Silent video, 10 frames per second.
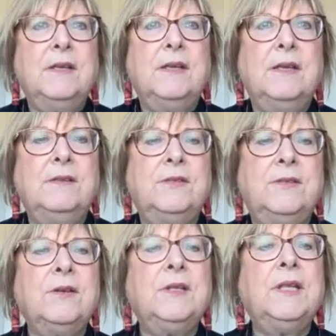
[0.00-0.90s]
uh,
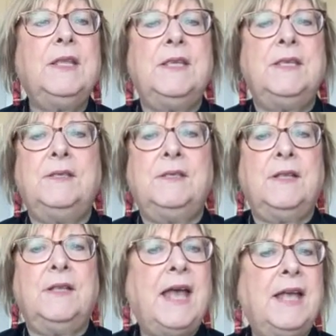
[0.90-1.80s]
certainly this
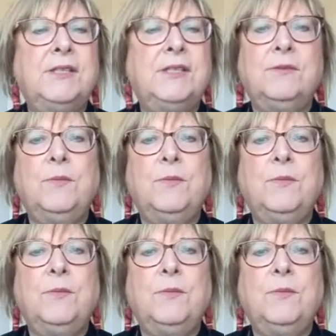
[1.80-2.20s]
last